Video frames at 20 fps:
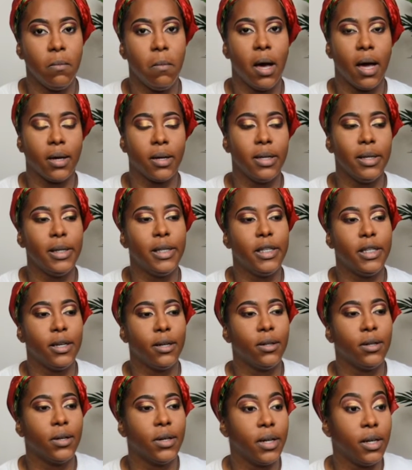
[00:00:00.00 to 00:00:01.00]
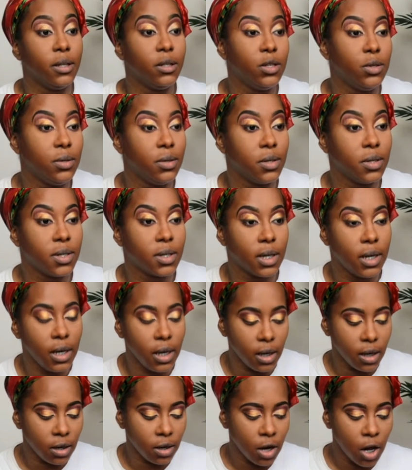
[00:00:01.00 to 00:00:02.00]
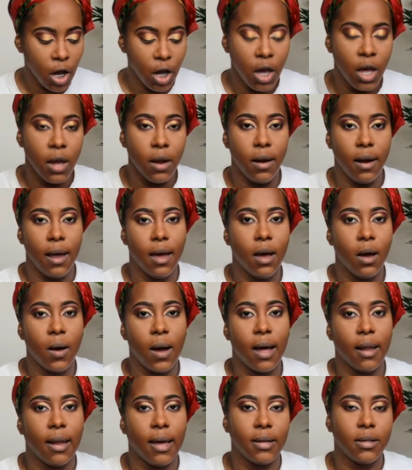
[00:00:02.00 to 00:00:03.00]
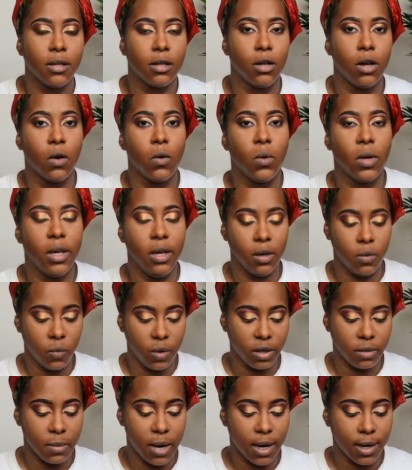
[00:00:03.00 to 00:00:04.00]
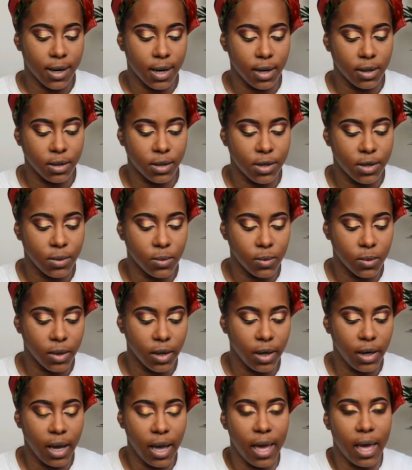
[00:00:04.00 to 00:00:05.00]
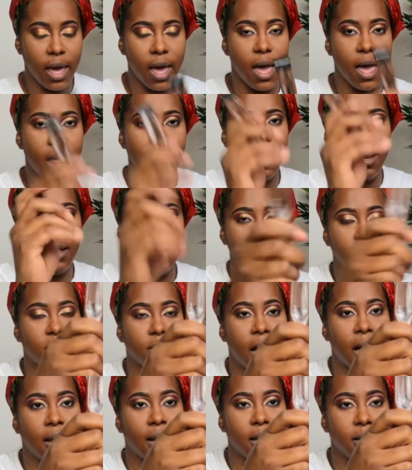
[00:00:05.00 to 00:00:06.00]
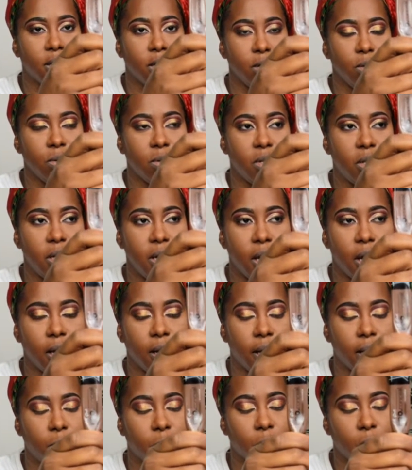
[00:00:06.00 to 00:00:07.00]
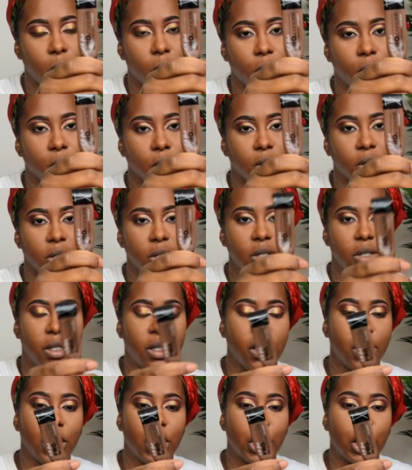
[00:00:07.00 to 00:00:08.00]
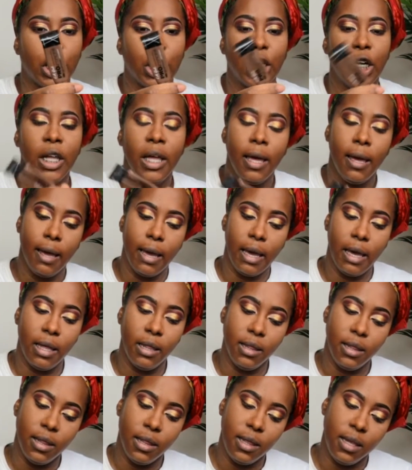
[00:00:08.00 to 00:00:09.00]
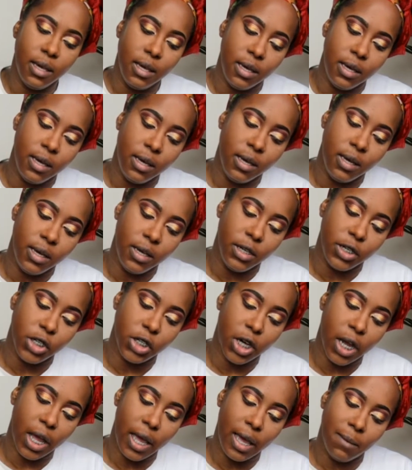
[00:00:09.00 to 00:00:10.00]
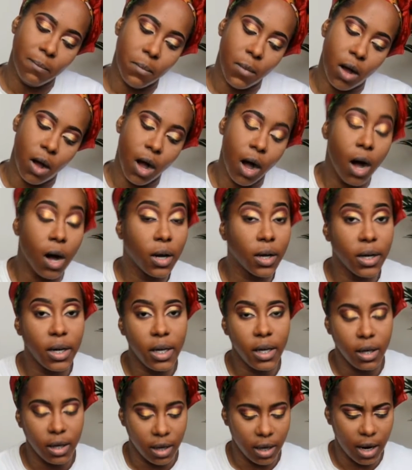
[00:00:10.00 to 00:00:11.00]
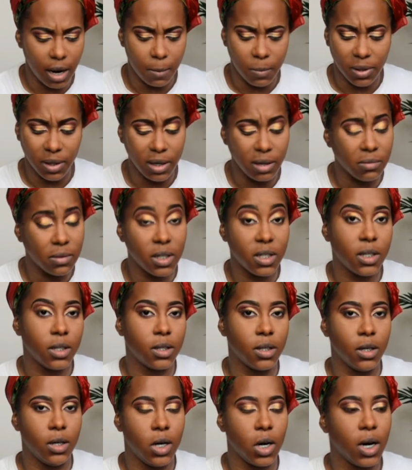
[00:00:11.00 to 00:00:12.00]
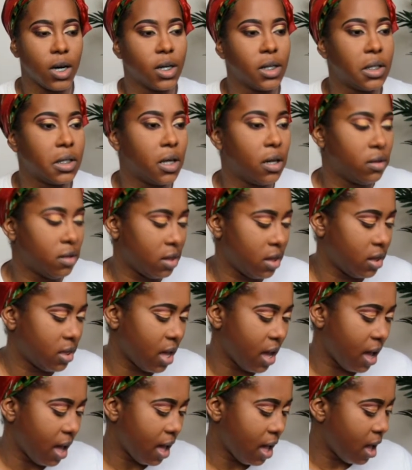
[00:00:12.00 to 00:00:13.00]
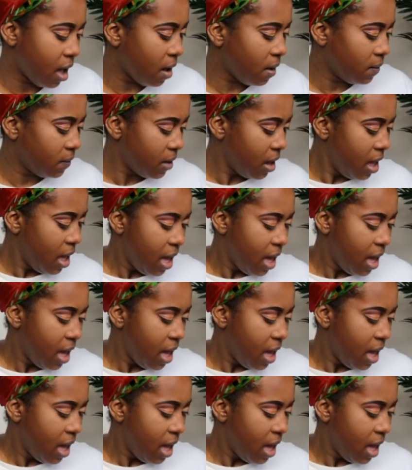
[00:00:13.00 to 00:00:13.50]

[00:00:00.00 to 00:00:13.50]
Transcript: my concealer into the skin, now I like to go in with my contouring, and this, I like to use the LA Pro Girl concealer in the shade Mahogany, and I believe this is the darkest color that they have.